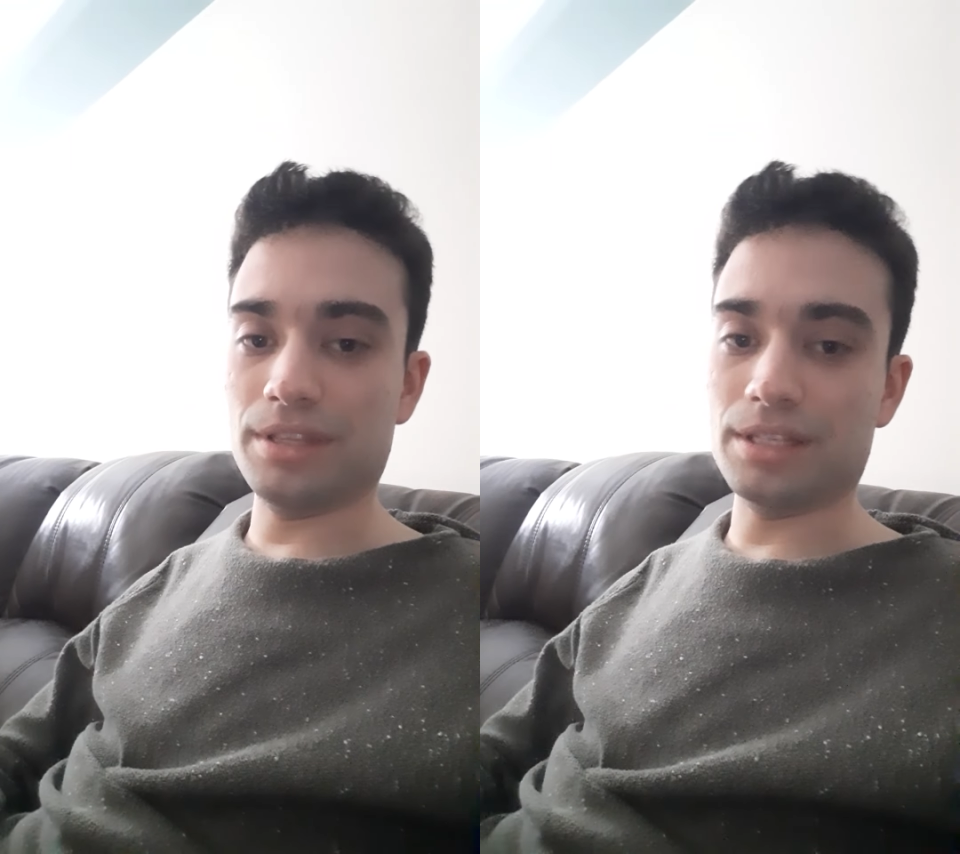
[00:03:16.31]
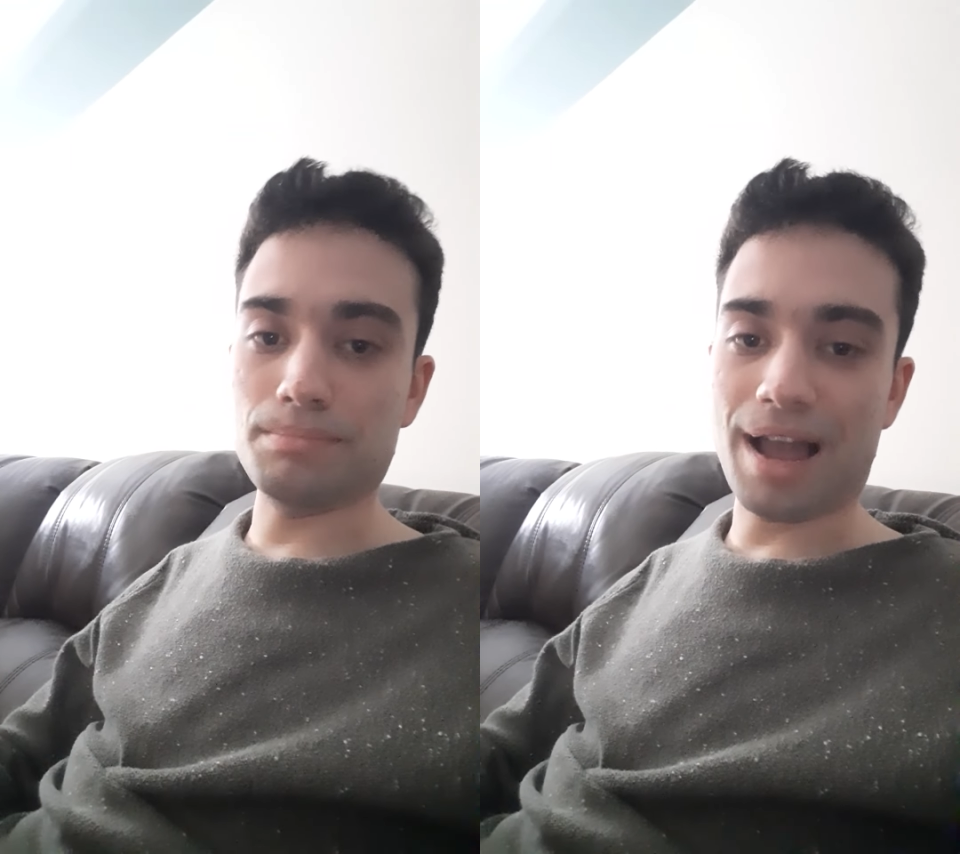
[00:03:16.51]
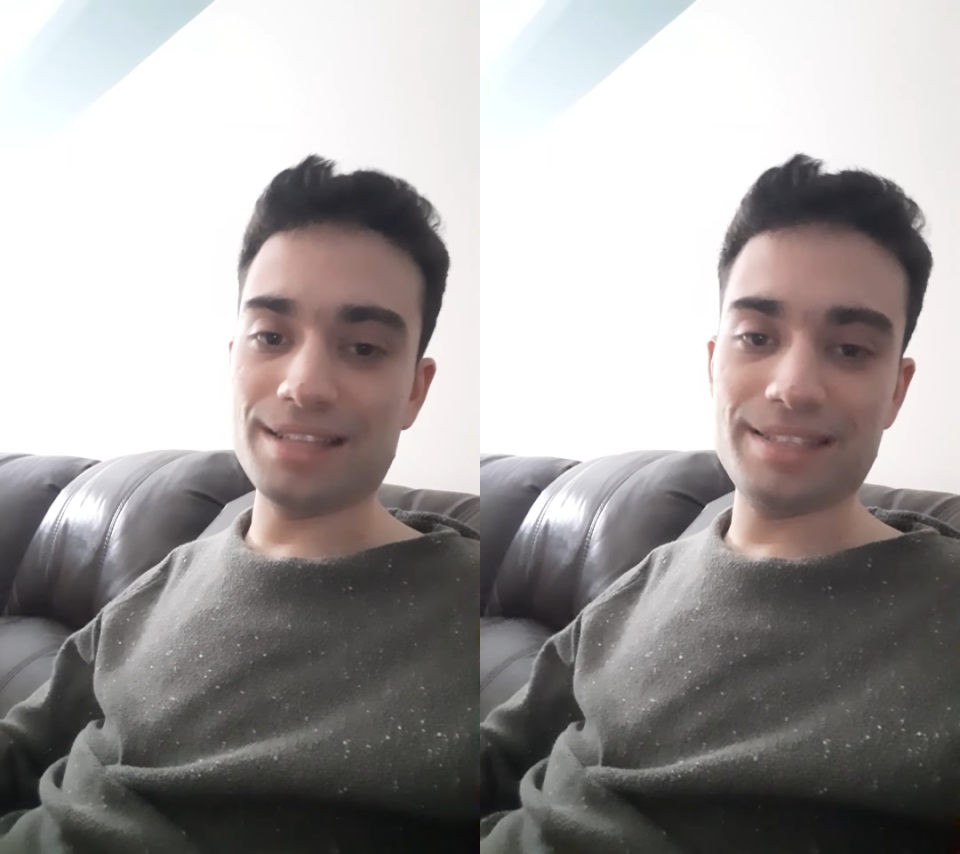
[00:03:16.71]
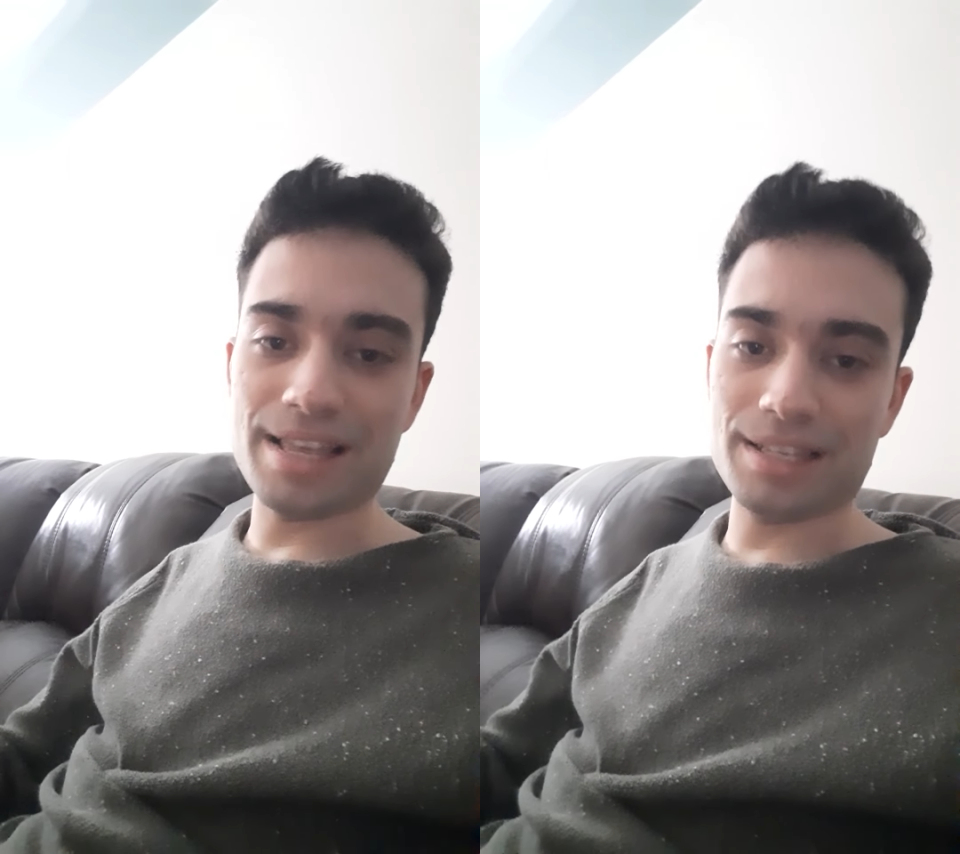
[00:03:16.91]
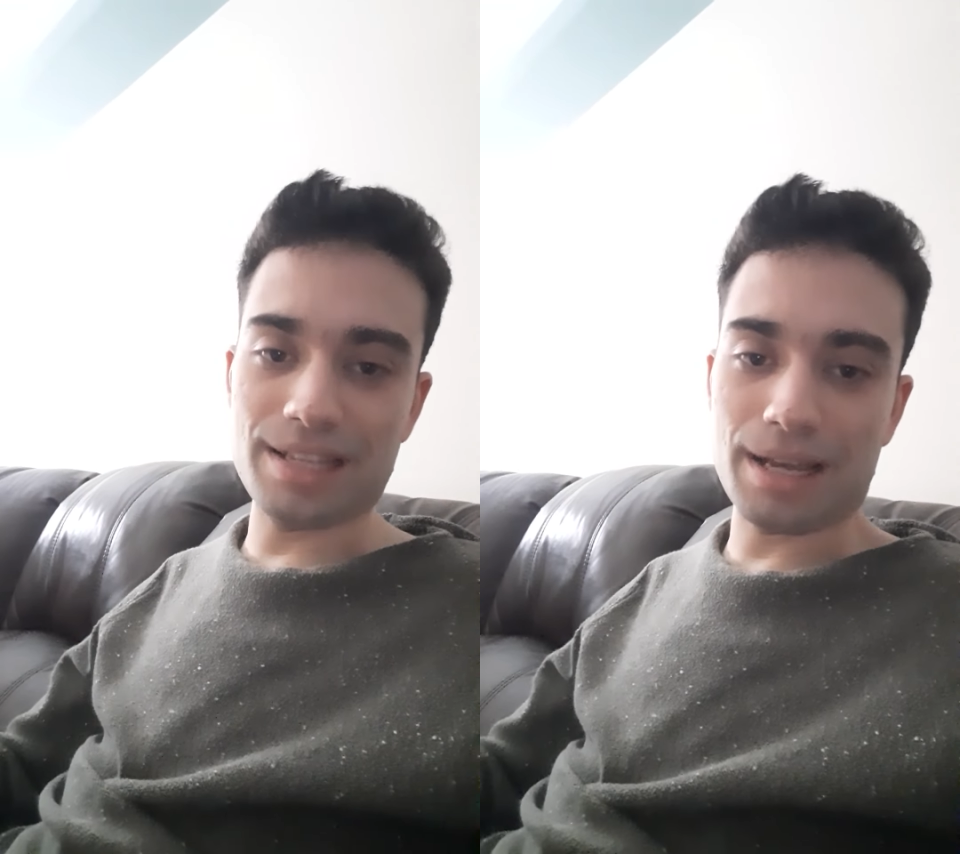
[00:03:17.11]
This mindset
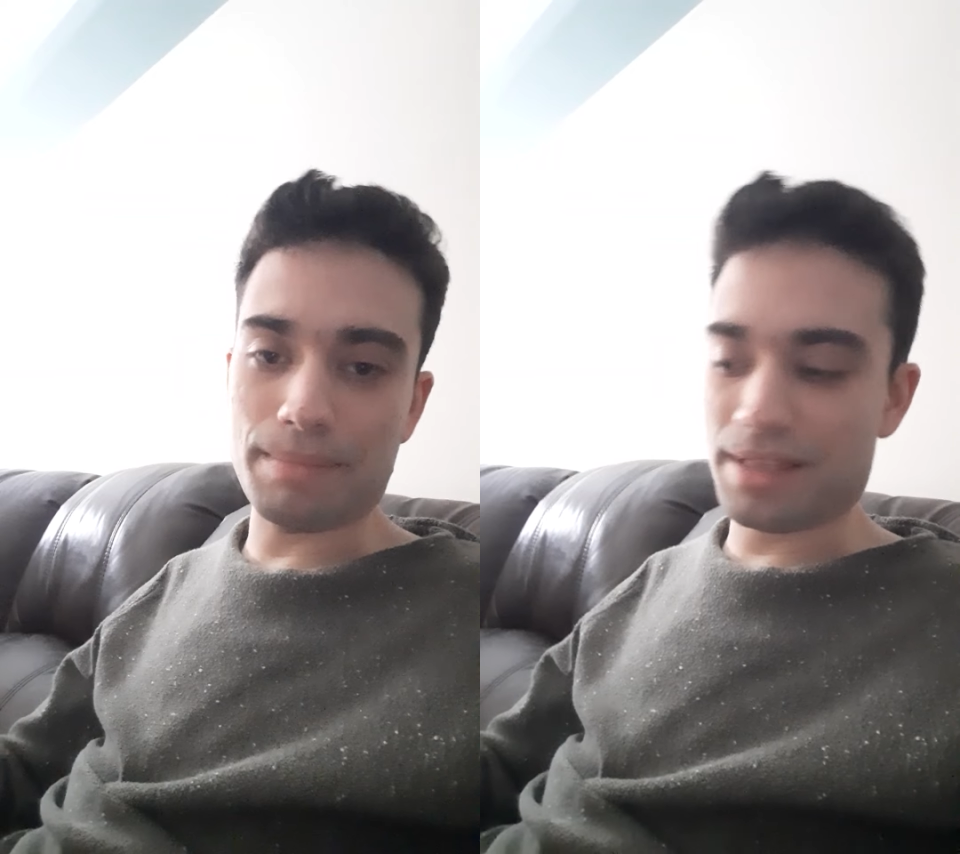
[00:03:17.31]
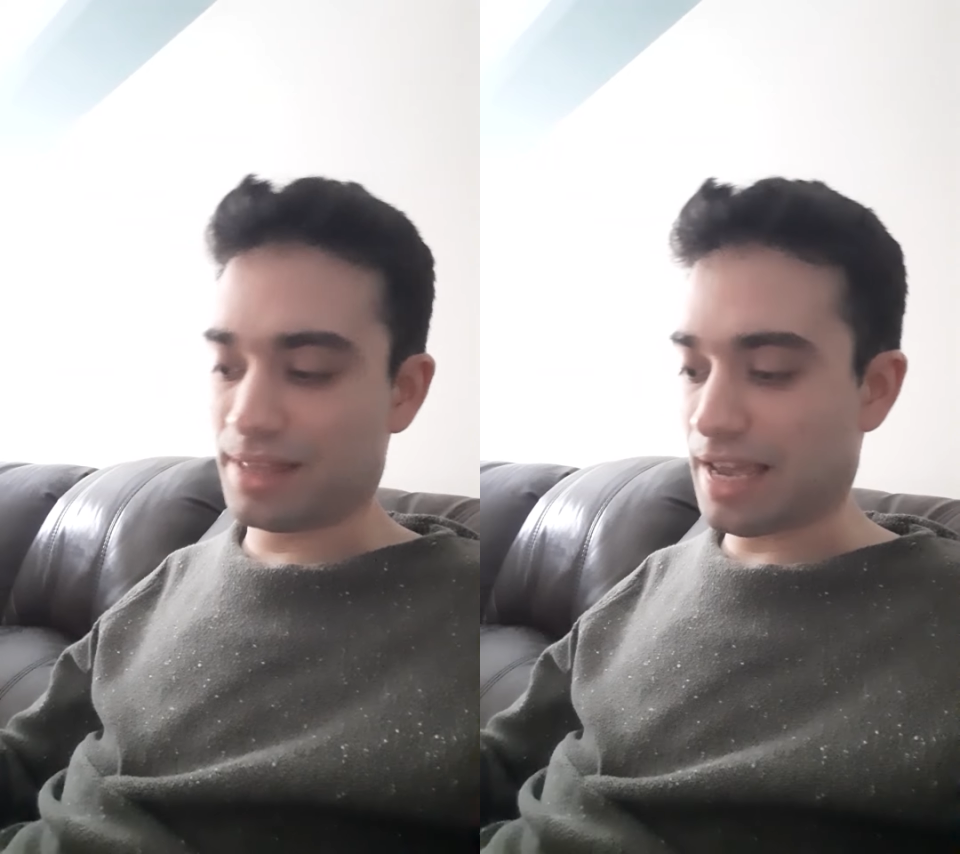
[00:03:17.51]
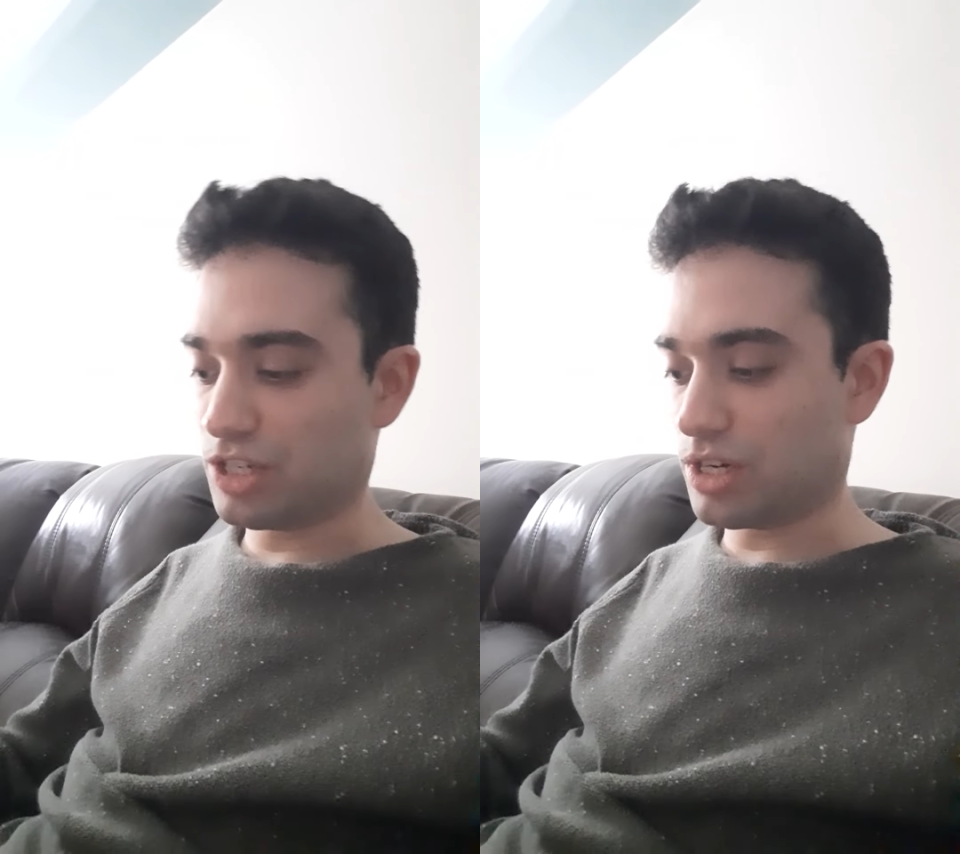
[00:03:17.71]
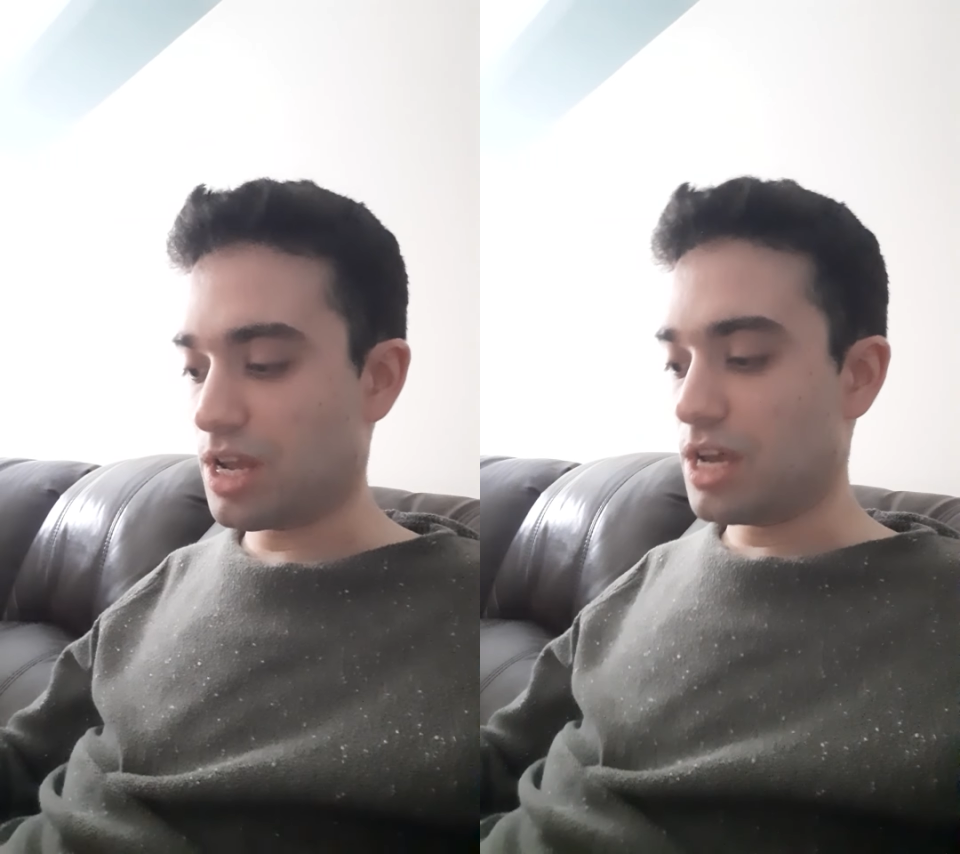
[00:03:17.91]
is like a meditation.